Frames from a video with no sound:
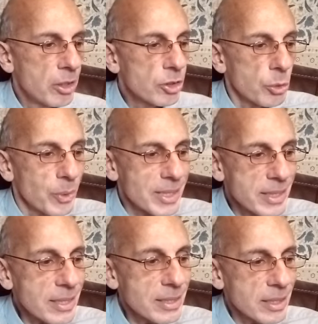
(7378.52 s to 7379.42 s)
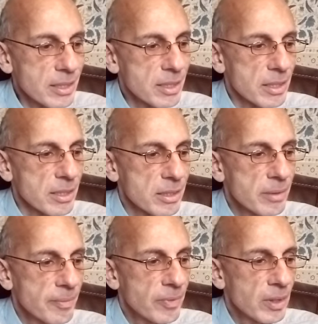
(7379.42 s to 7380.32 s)
the resistances
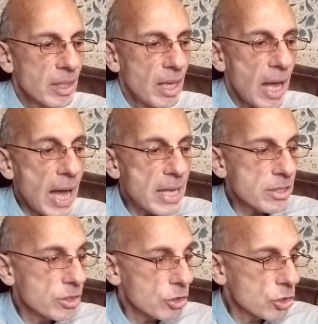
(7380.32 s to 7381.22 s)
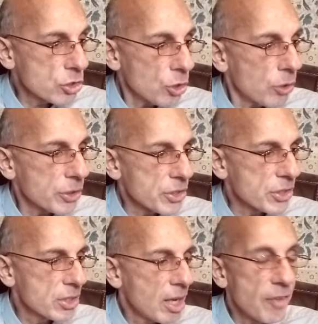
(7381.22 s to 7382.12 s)
as the source
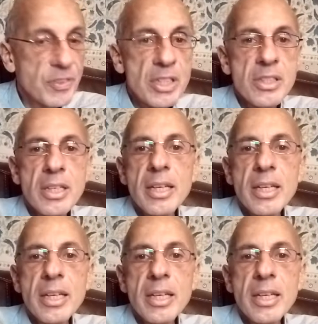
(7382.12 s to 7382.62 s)
of this